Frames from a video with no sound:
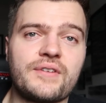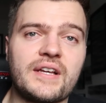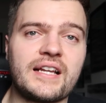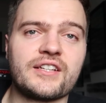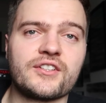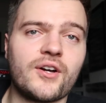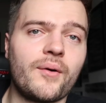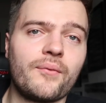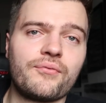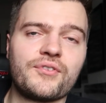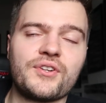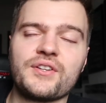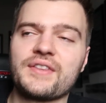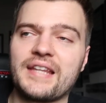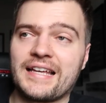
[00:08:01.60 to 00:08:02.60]
feeling
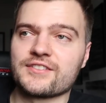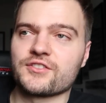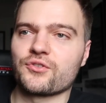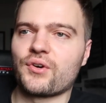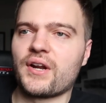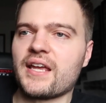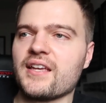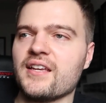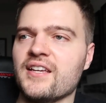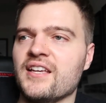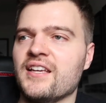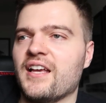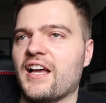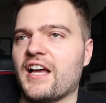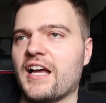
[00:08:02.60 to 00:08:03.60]
confident, that's great.
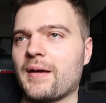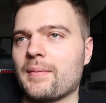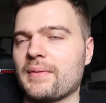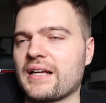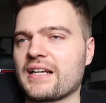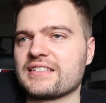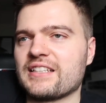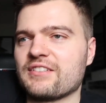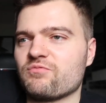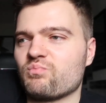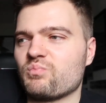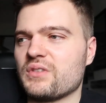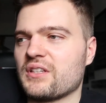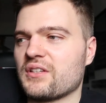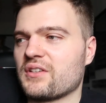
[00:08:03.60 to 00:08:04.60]
Like I
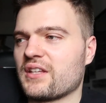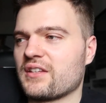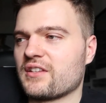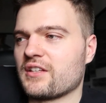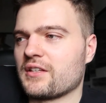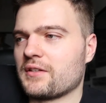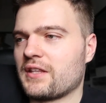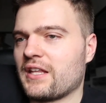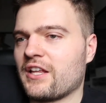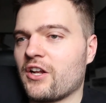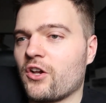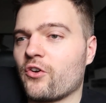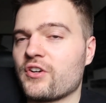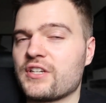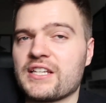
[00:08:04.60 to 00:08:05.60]
said, they'll
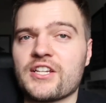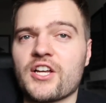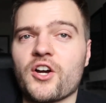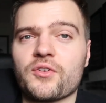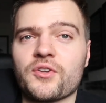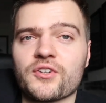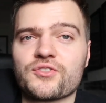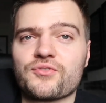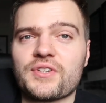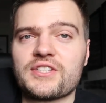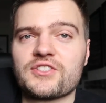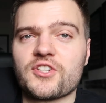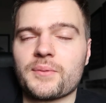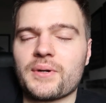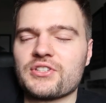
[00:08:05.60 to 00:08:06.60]
already know not to
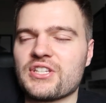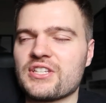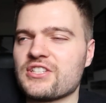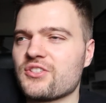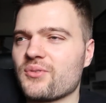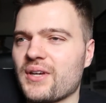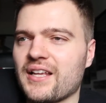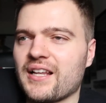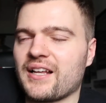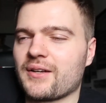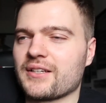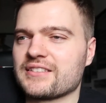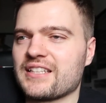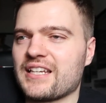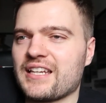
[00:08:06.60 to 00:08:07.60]
read too much into it.
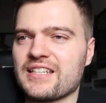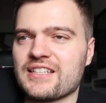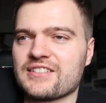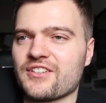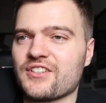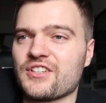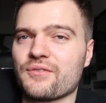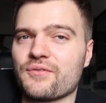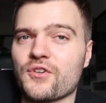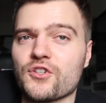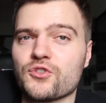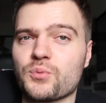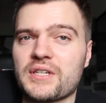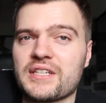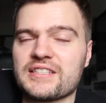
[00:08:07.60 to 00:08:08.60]
Like I said, it's only the
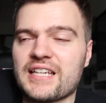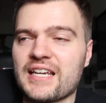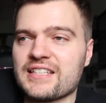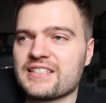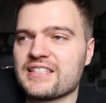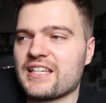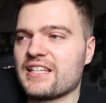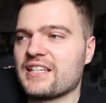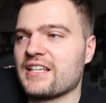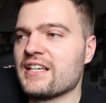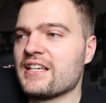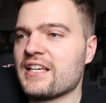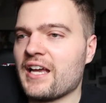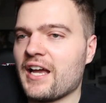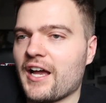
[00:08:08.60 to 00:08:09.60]
first week of testing.
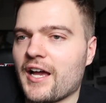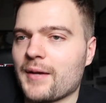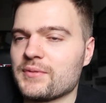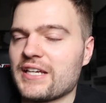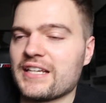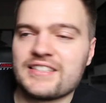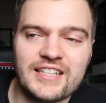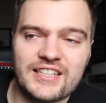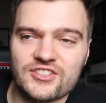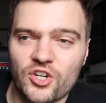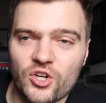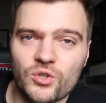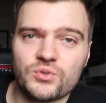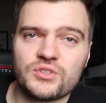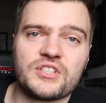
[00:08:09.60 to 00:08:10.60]
Testing as a
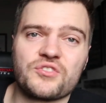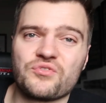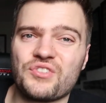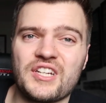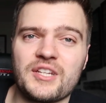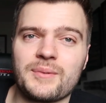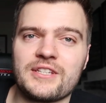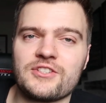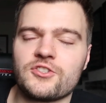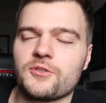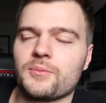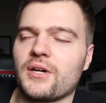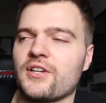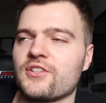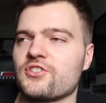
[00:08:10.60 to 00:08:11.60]
whole doesn't really mean
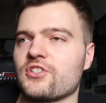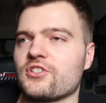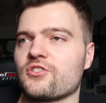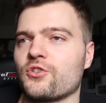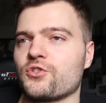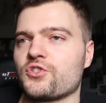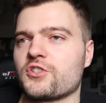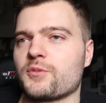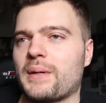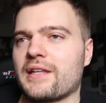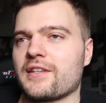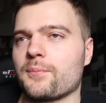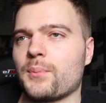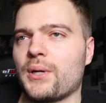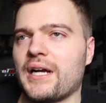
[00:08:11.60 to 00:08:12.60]
too much. It's all just
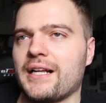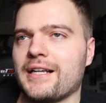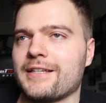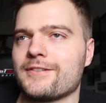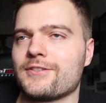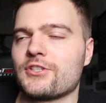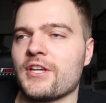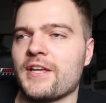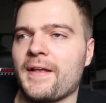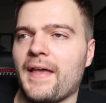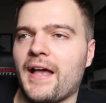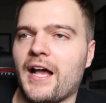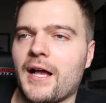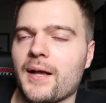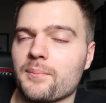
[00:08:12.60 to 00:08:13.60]
about the mileage.
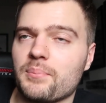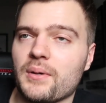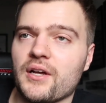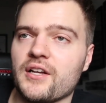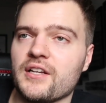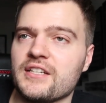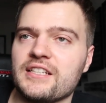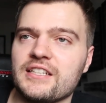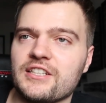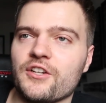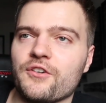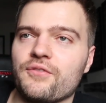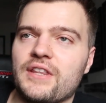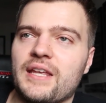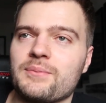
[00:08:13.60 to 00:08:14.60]
But
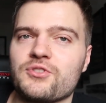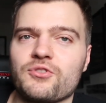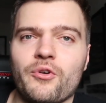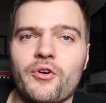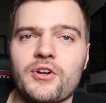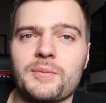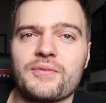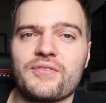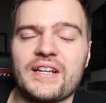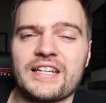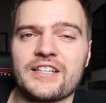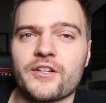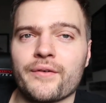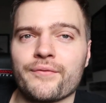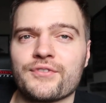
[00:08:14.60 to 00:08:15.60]
for them to already be
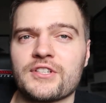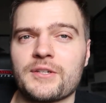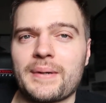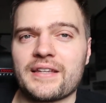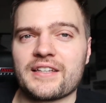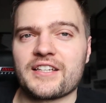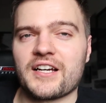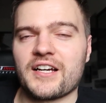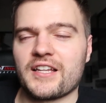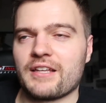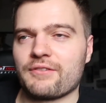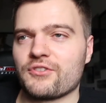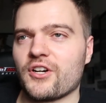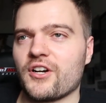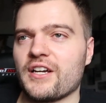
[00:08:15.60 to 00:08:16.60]
feeling confident about the car
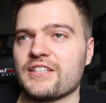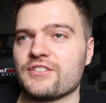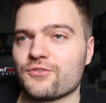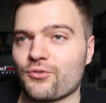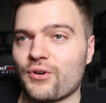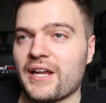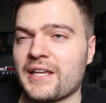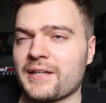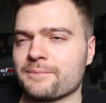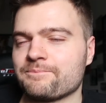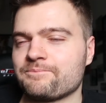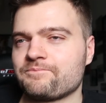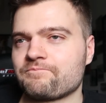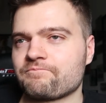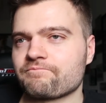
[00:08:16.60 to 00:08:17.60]
they've got is great.
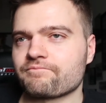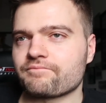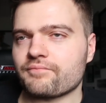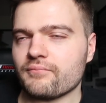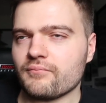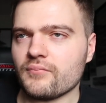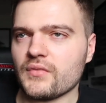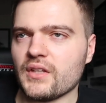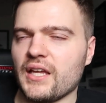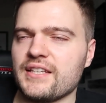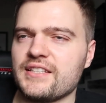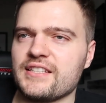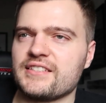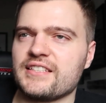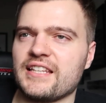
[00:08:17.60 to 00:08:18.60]
I
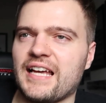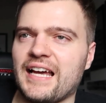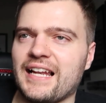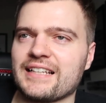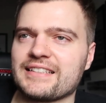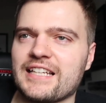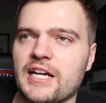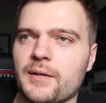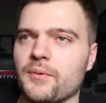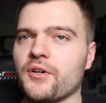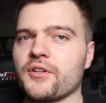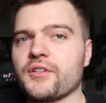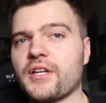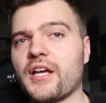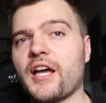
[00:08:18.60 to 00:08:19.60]
did see that Alex
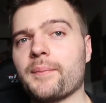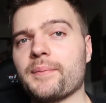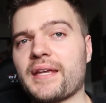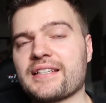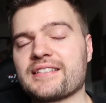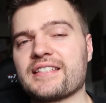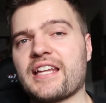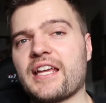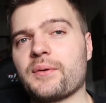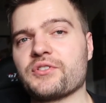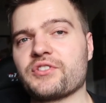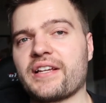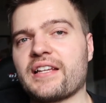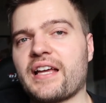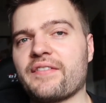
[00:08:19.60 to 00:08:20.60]
Albon yesterday
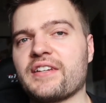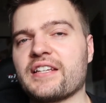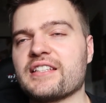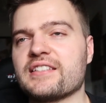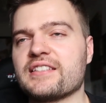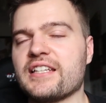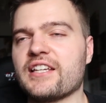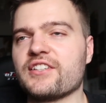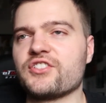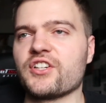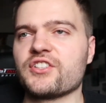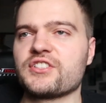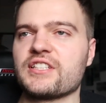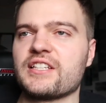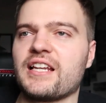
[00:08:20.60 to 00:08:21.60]
was like having his seat
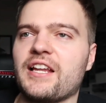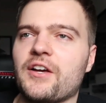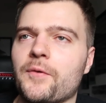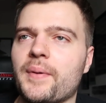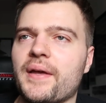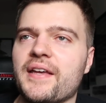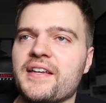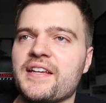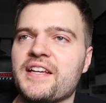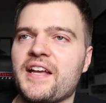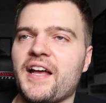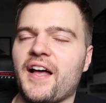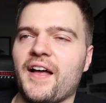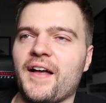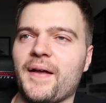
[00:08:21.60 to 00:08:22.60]
adjusted a little bit.
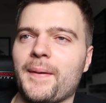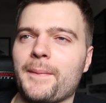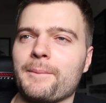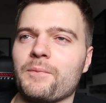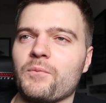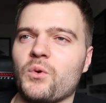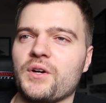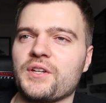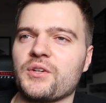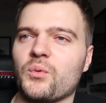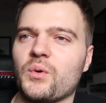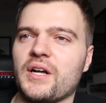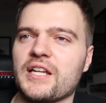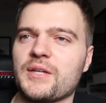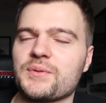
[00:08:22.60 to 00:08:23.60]

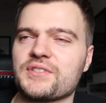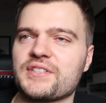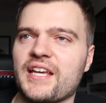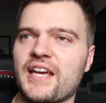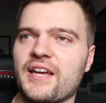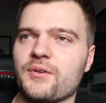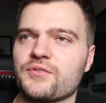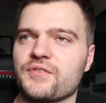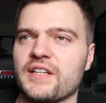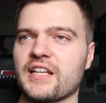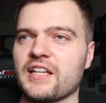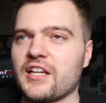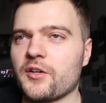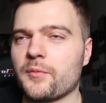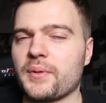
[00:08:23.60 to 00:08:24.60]
While he was there, he was
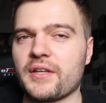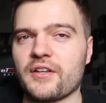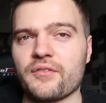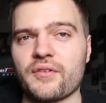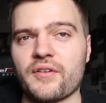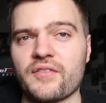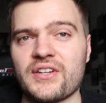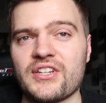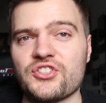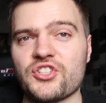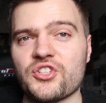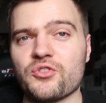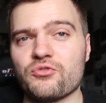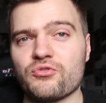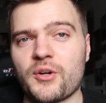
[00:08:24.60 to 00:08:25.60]
feeling a little bit of an
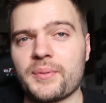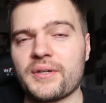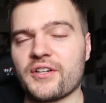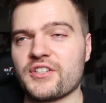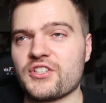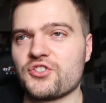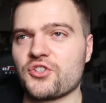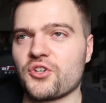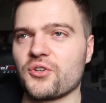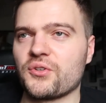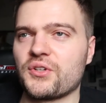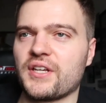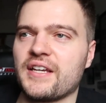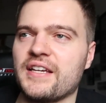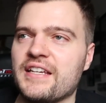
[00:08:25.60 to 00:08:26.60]
issue rubbing on his
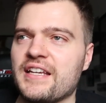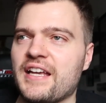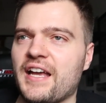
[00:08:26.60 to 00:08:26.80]
shoulder.